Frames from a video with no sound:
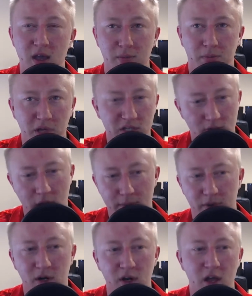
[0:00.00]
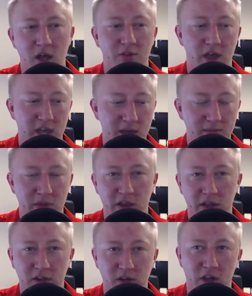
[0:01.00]
please remember that him
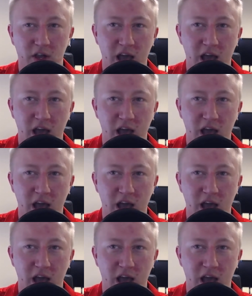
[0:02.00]
kneeling during the